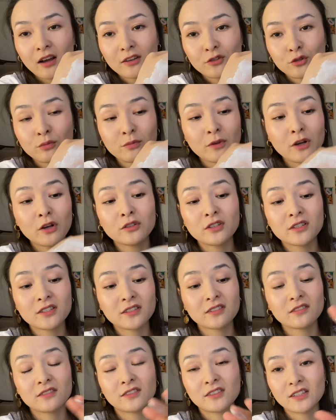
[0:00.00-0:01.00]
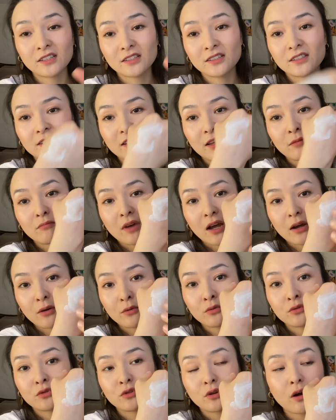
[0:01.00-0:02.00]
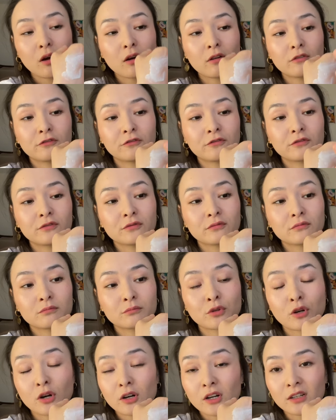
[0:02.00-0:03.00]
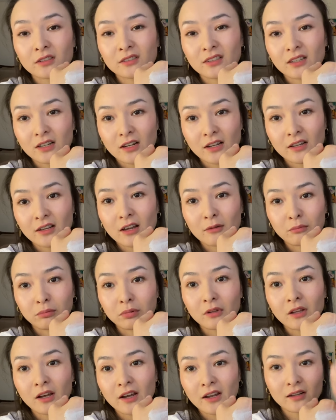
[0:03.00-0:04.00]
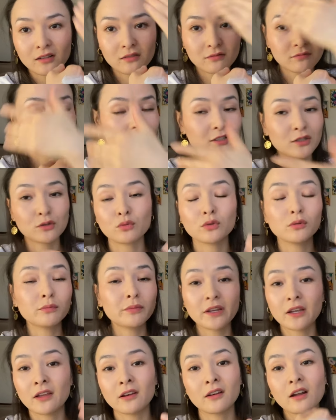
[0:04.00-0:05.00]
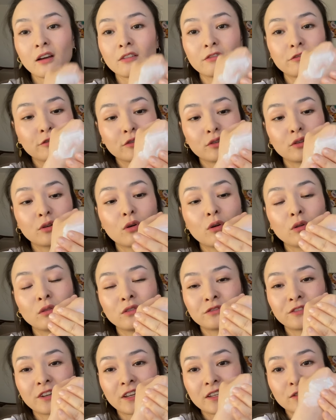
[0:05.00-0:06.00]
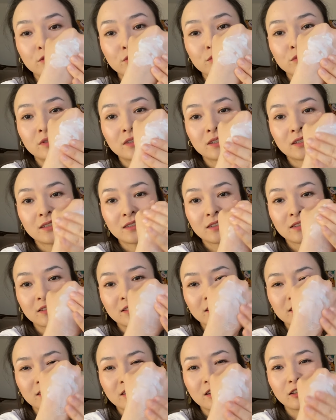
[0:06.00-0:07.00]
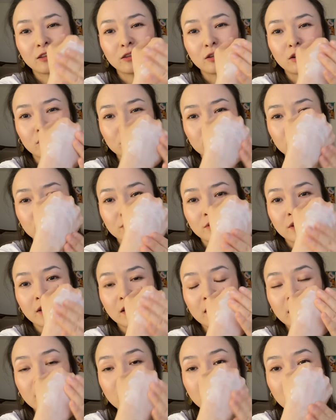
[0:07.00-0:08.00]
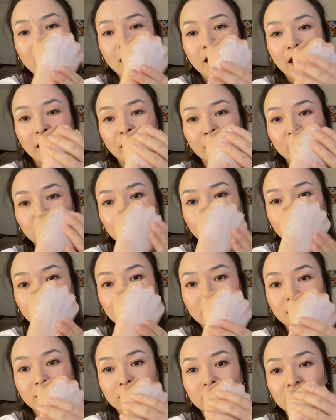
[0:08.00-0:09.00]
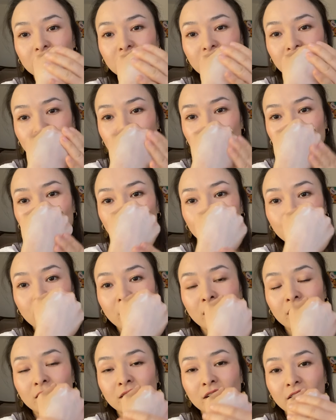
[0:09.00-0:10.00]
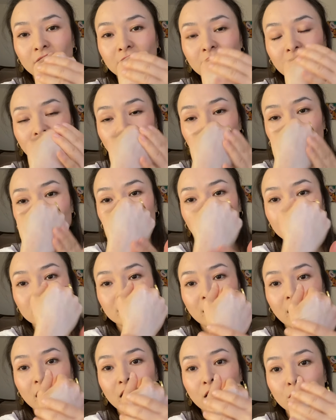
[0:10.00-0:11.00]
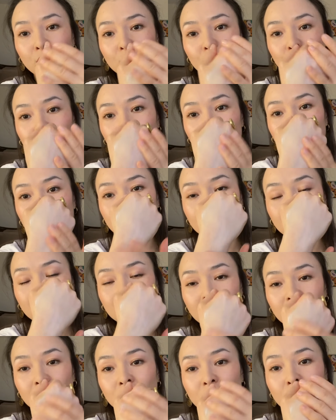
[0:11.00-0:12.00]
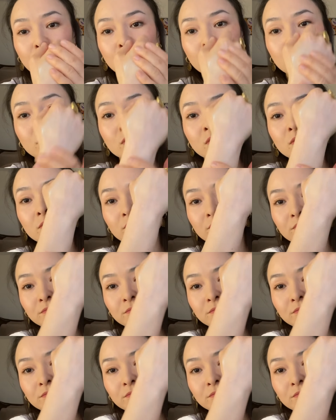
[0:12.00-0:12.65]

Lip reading: to be honest, this amount of product that I applied, this will be enough for the whole face. So this is a lot. Anyway, this one, it evens out the skin tone.